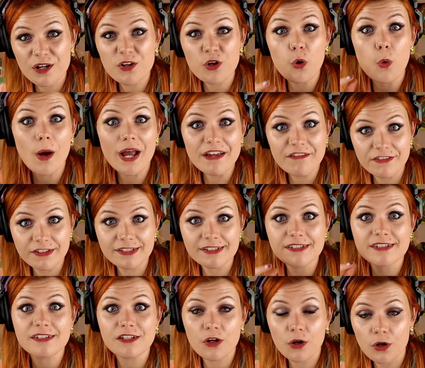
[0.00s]

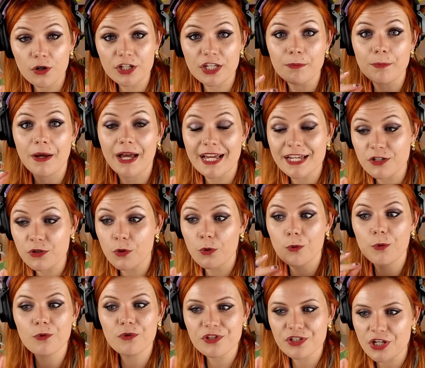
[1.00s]
quavers occupied
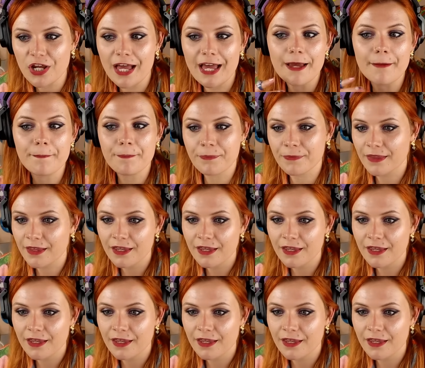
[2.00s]
all the time.